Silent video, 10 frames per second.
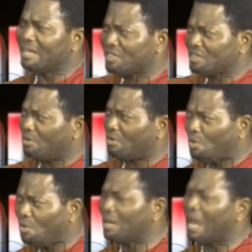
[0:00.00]
is your
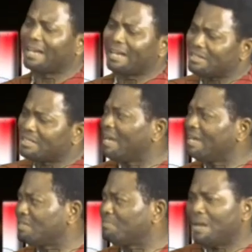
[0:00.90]
own, I counter
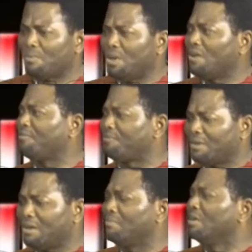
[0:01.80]
it by way
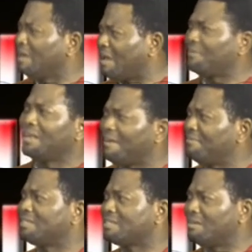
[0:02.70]
of
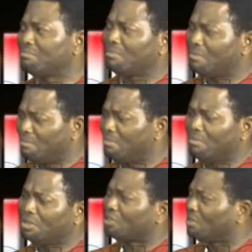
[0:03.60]
affidavits and
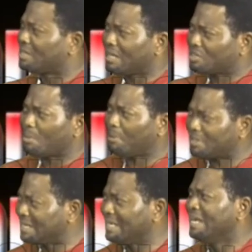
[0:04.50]
motions and
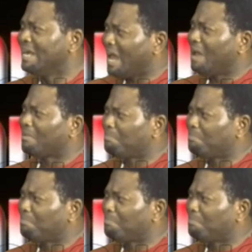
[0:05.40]
supporting it and